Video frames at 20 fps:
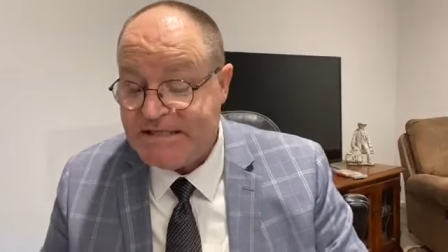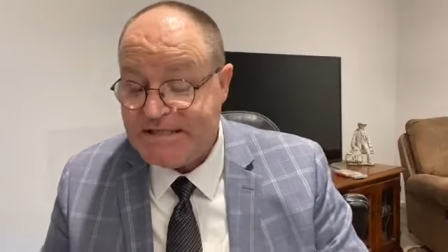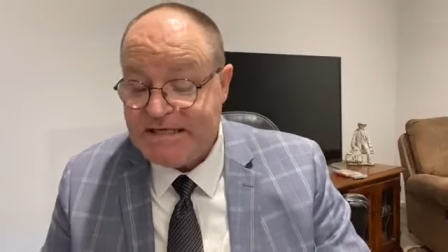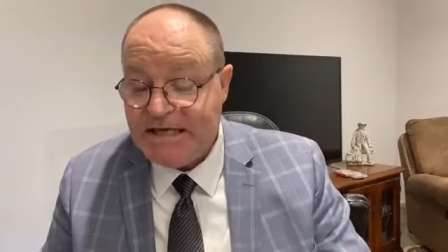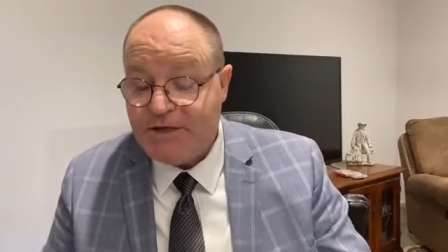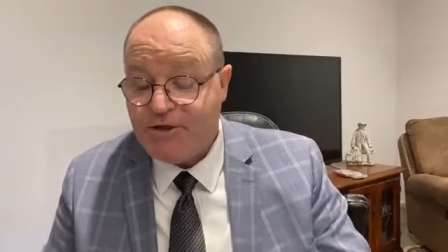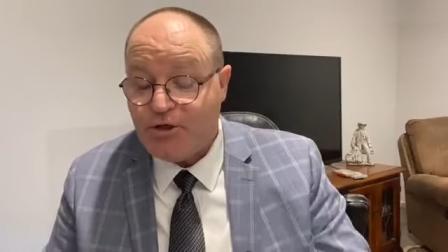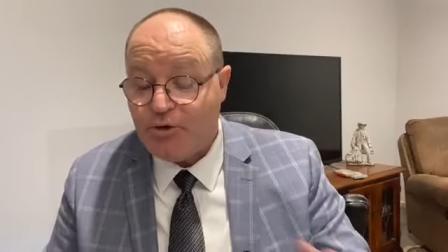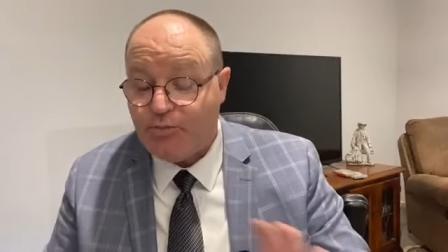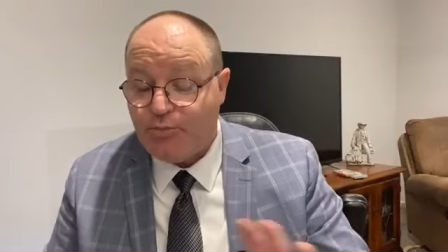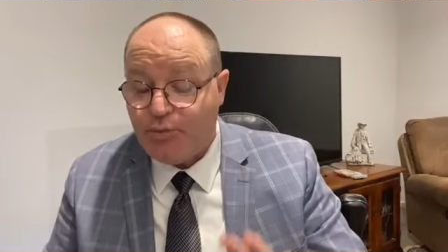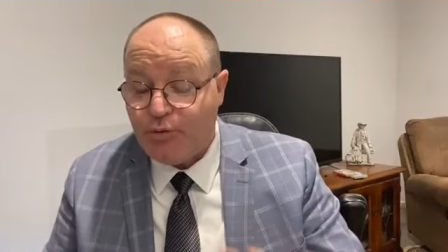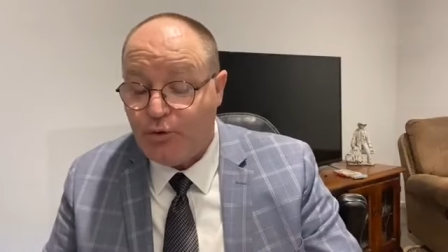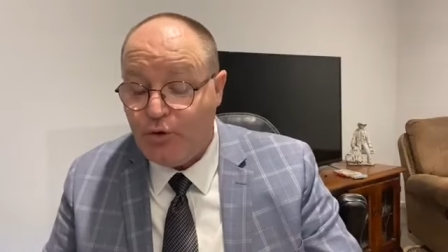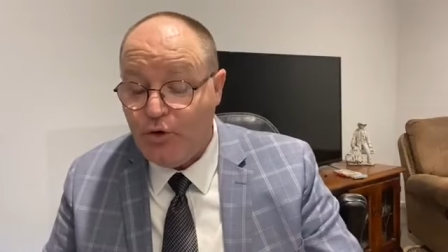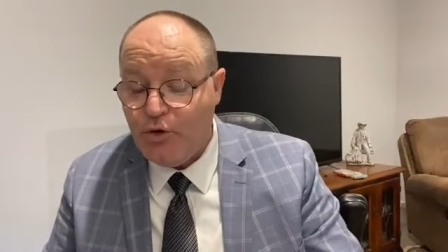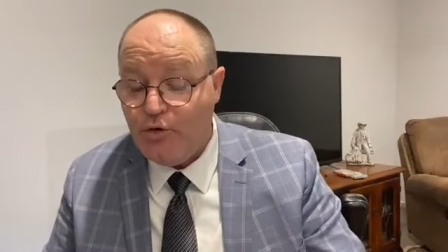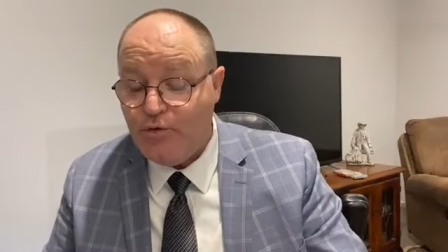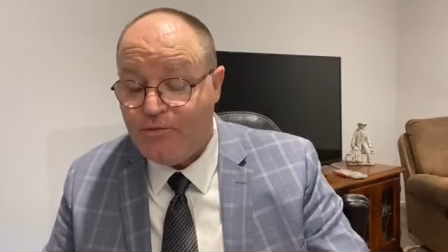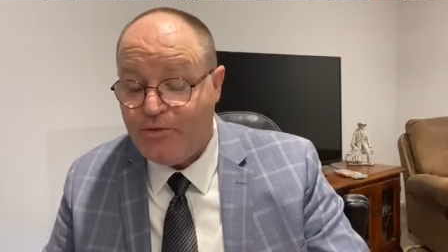he said to
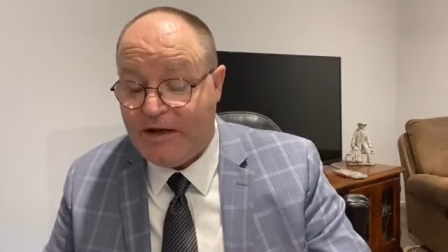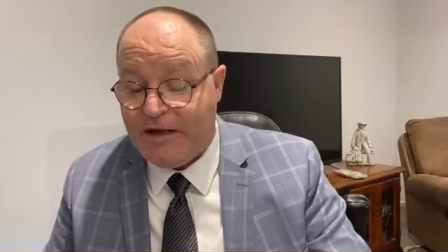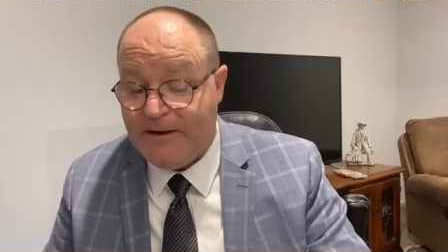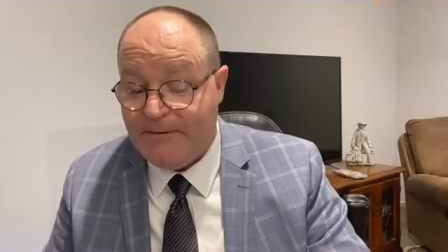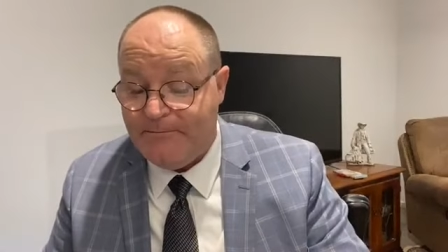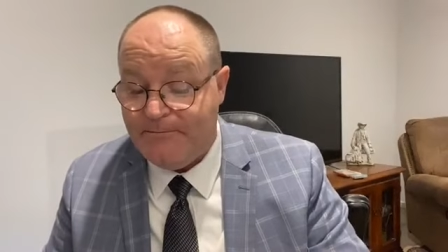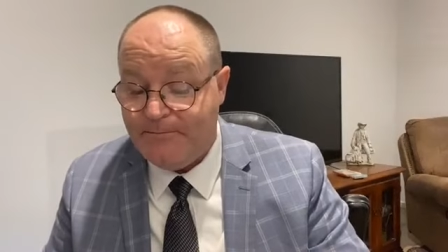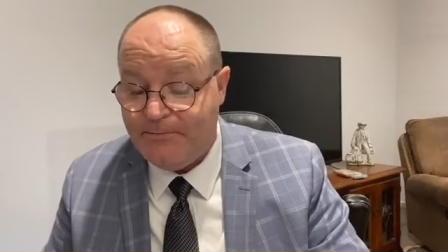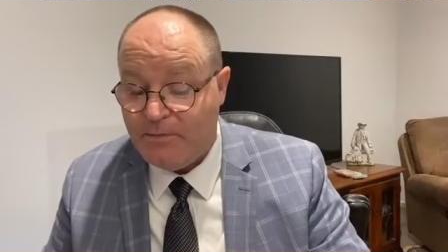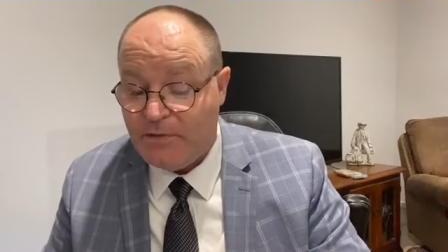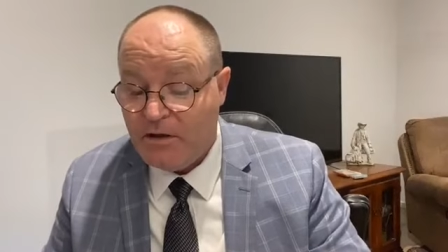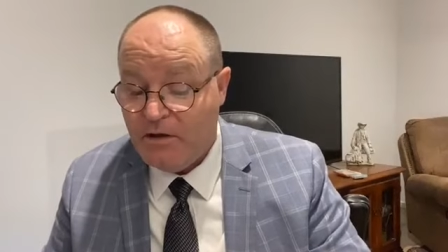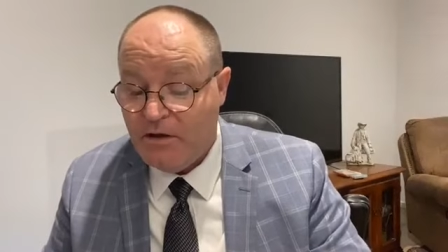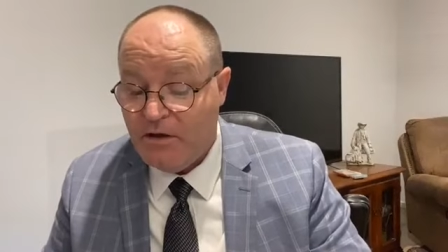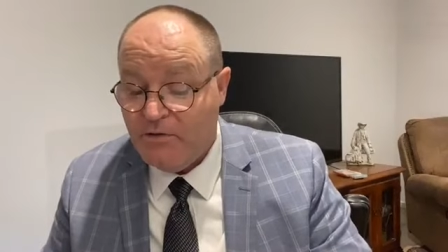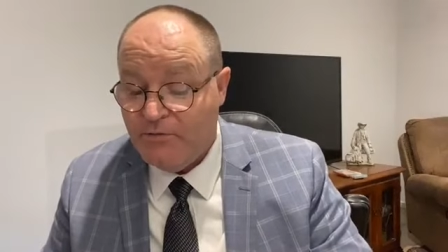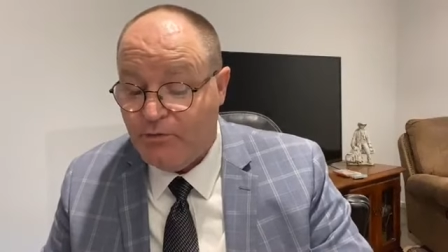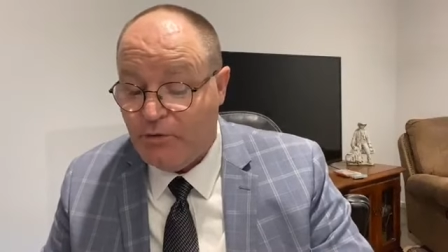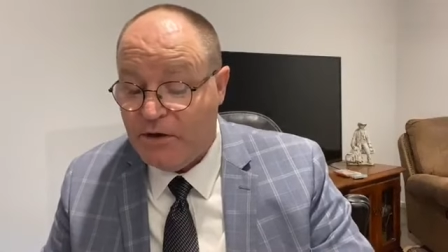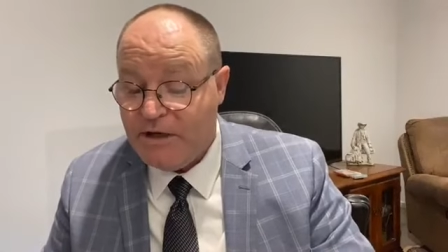prove him,
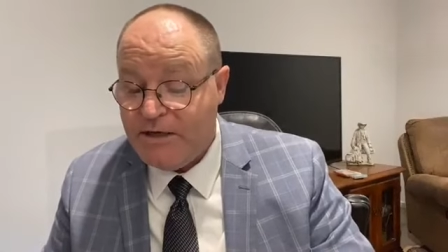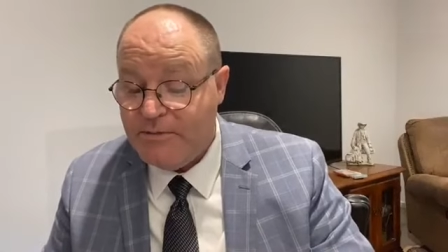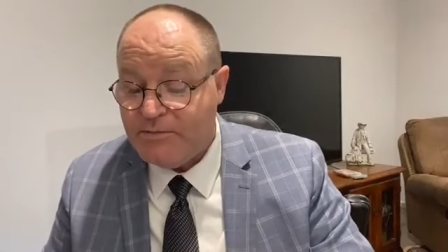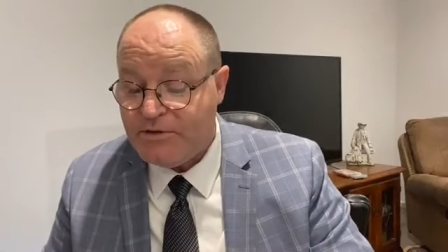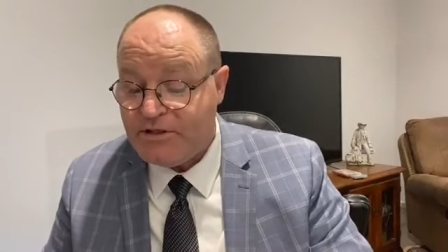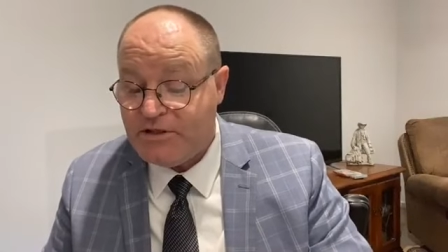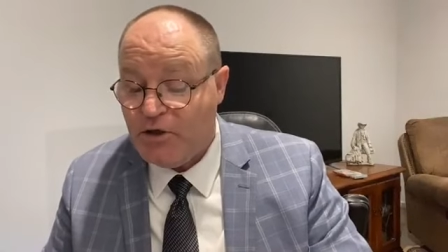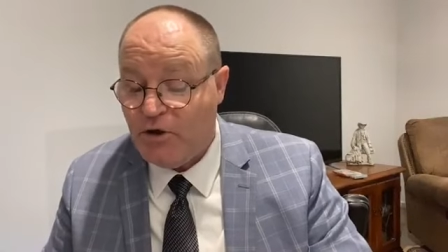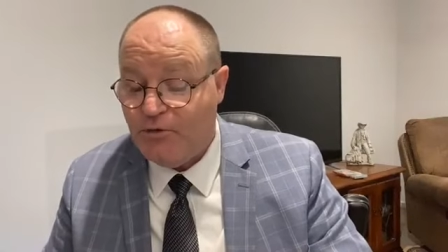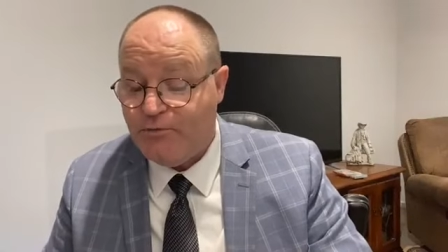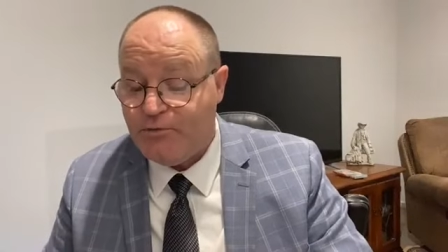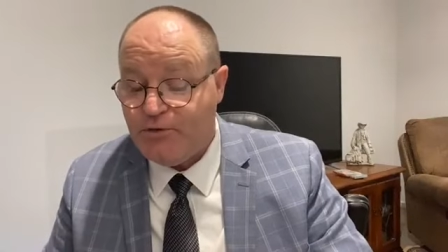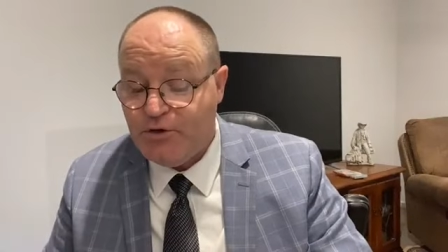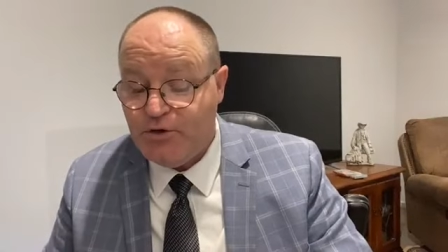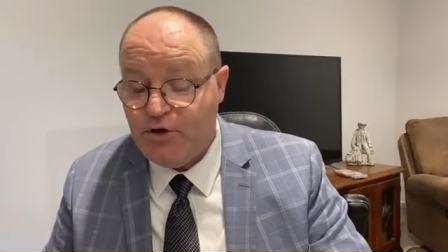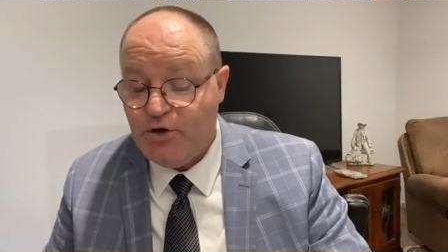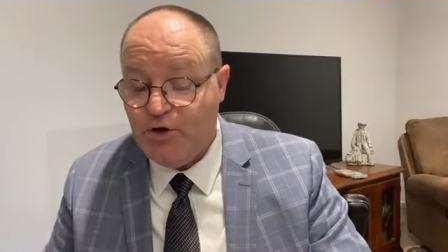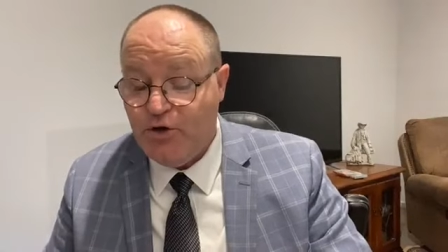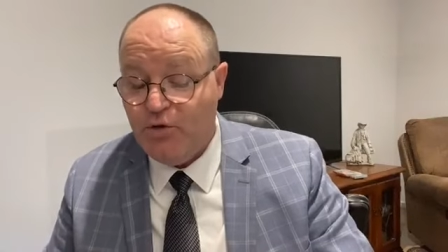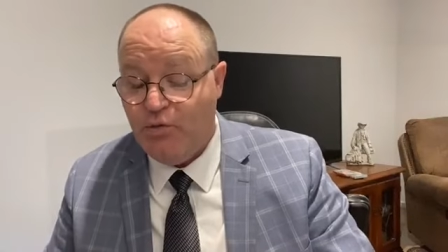for himself
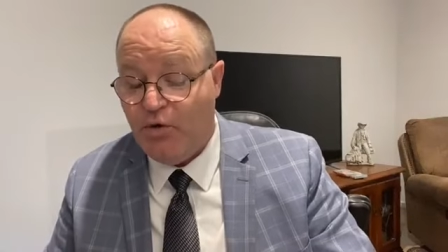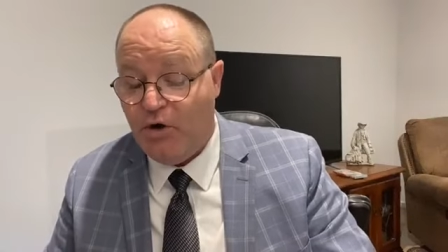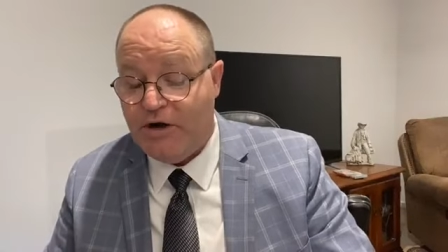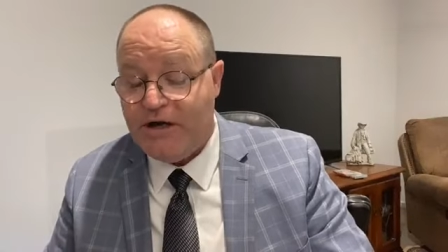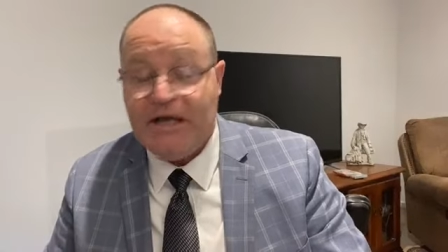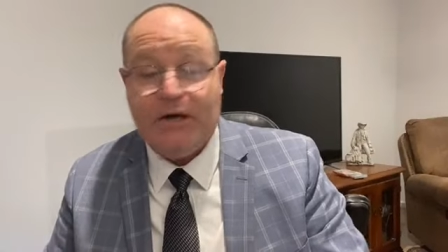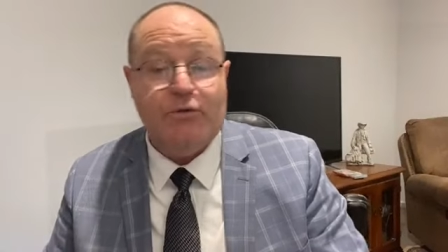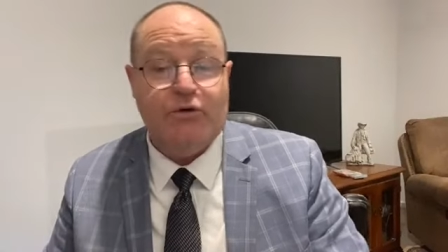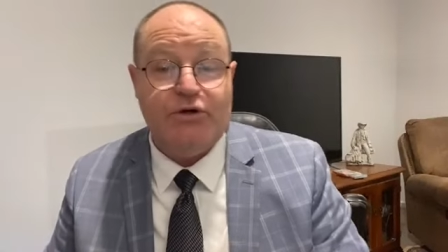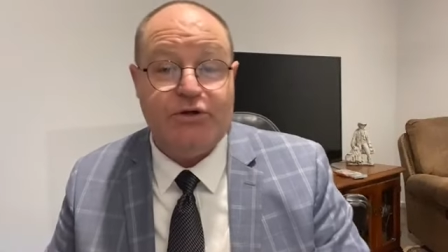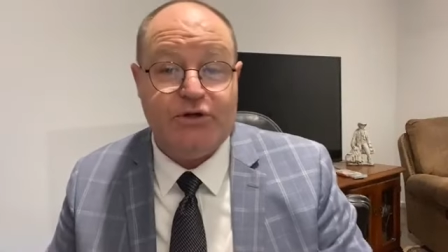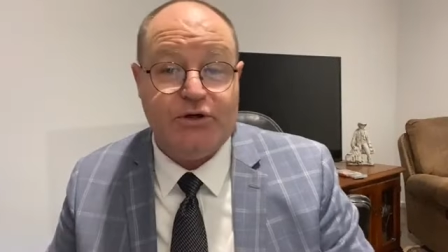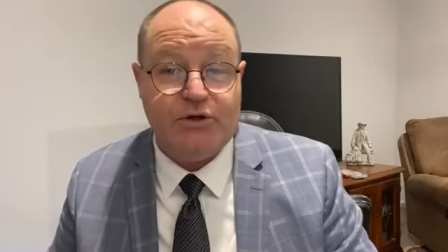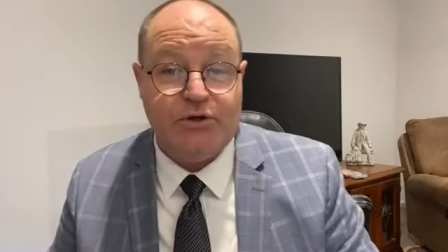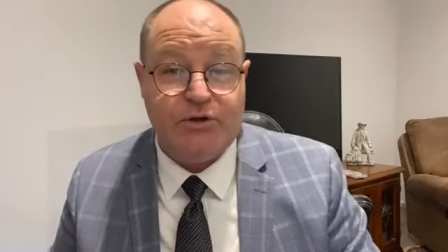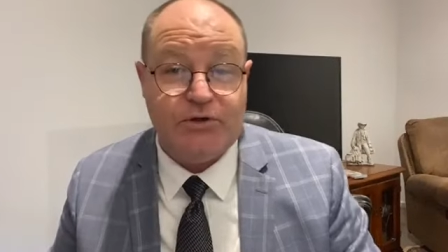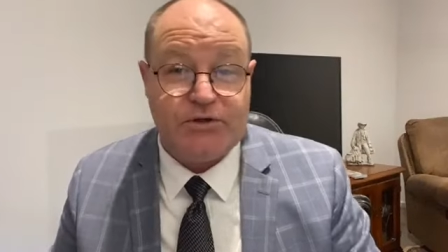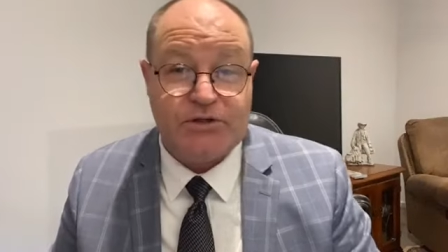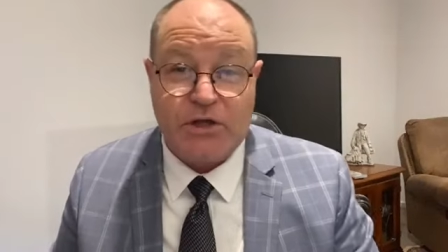knew what he would do.